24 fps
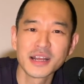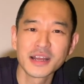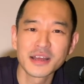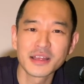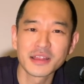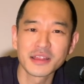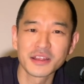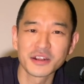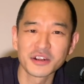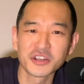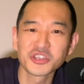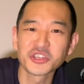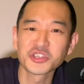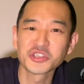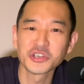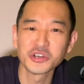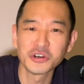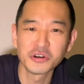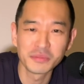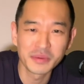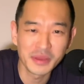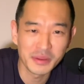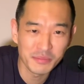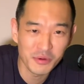There shall
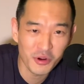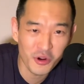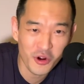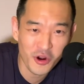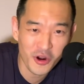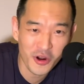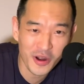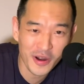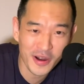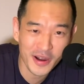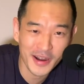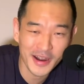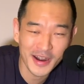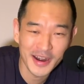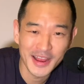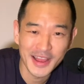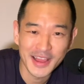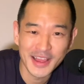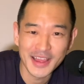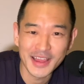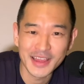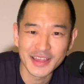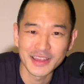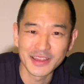be more.
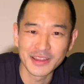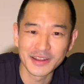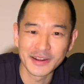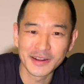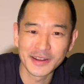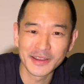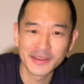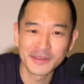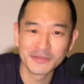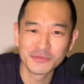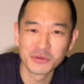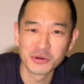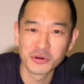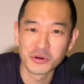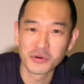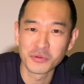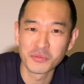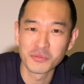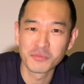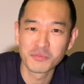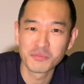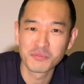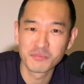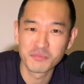They
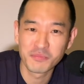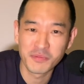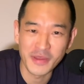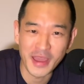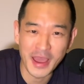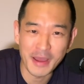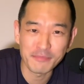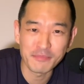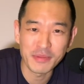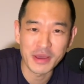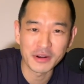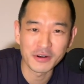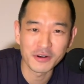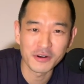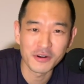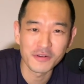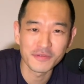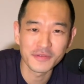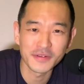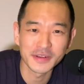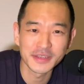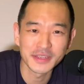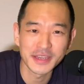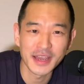will get better
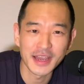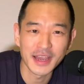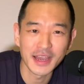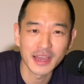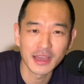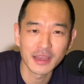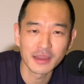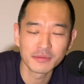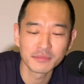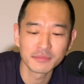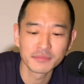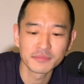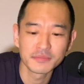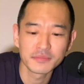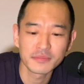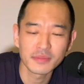over time.